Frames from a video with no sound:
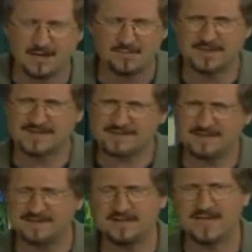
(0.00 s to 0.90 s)
But this
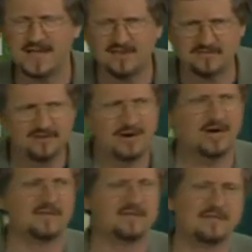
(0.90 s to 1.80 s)
isn't the case for
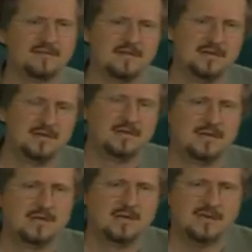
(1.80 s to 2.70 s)
us.
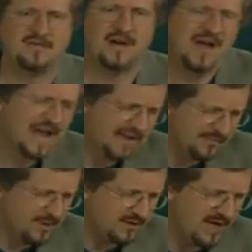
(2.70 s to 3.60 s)
If I have a
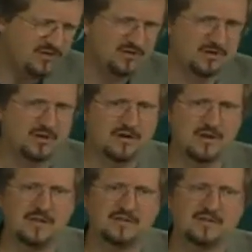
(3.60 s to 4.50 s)
mutation
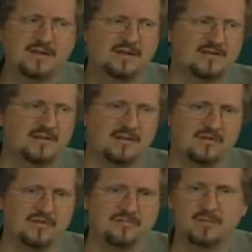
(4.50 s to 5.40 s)
occurring in skin
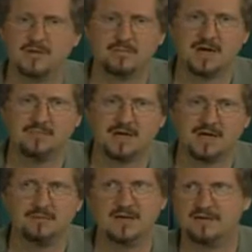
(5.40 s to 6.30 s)
cells in my
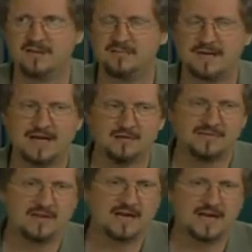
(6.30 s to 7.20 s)
body because I've been out
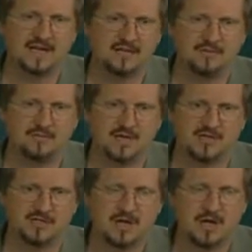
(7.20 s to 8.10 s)
suntanning too
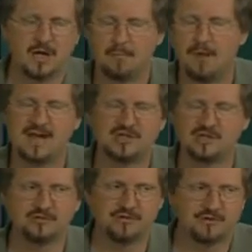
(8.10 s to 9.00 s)
much, my
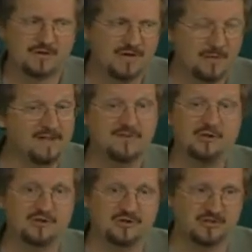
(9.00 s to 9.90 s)

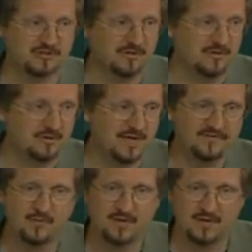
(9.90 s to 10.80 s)
future children don't have
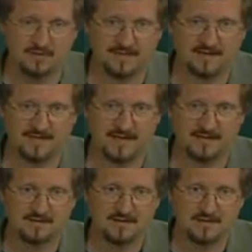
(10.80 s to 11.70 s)
to worry about
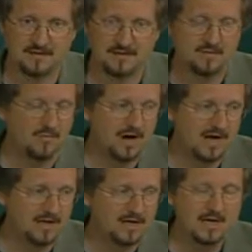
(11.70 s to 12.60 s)
that.
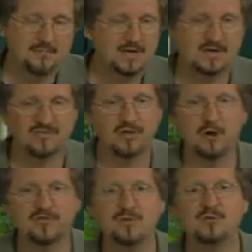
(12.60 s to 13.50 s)
Why? Because
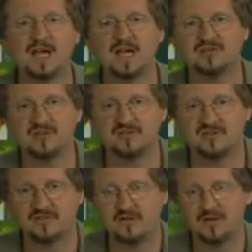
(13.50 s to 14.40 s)
those
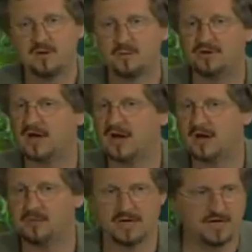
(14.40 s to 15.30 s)
mutations will die
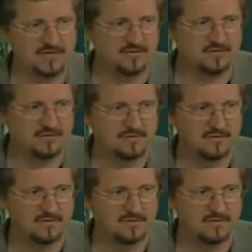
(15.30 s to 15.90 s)
when I do.